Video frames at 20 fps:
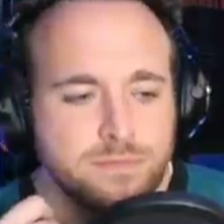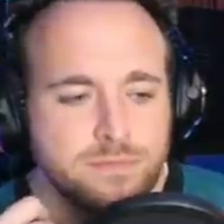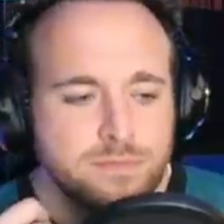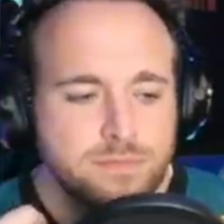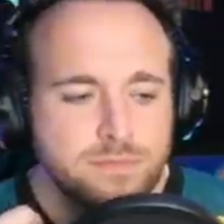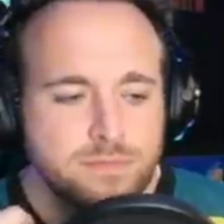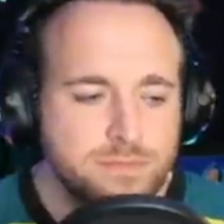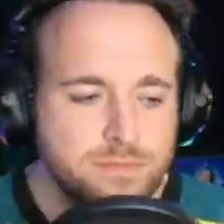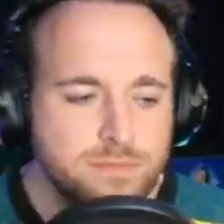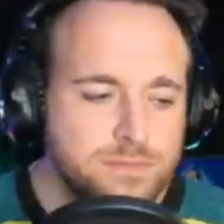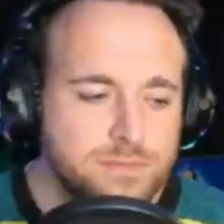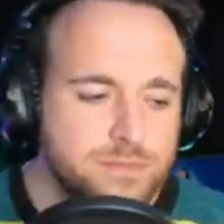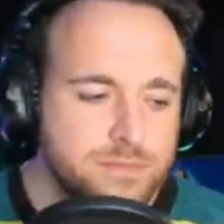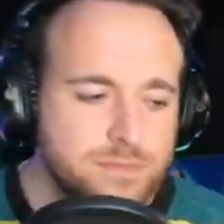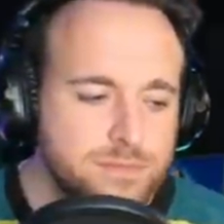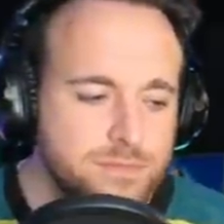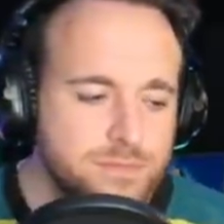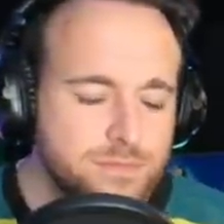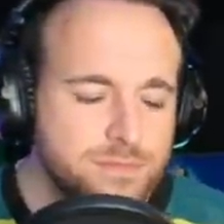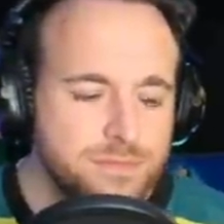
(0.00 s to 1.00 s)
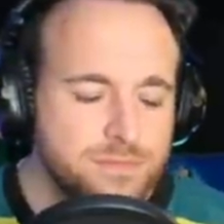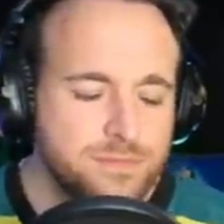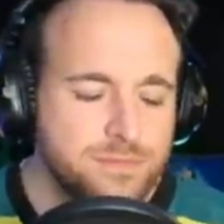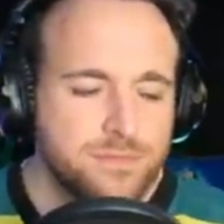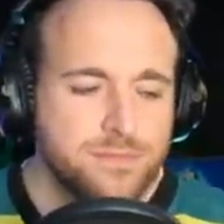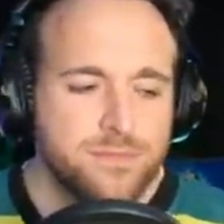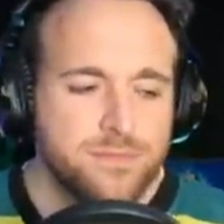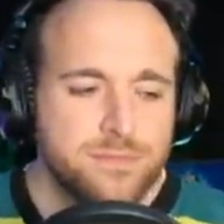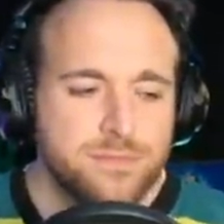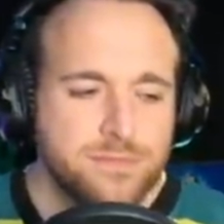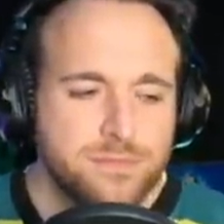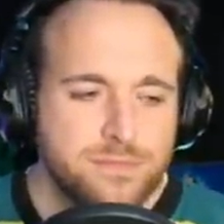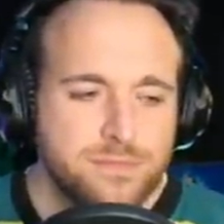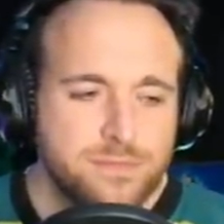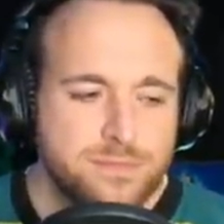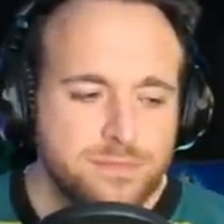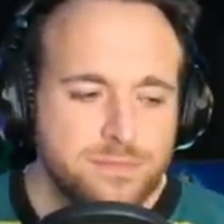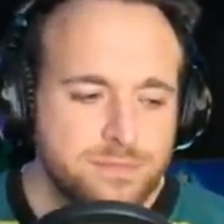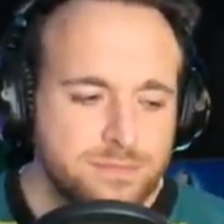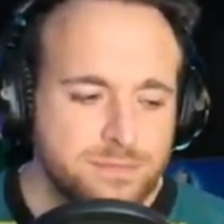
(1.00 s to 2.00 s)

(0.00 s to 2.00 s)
No words are spoken by the person on screen.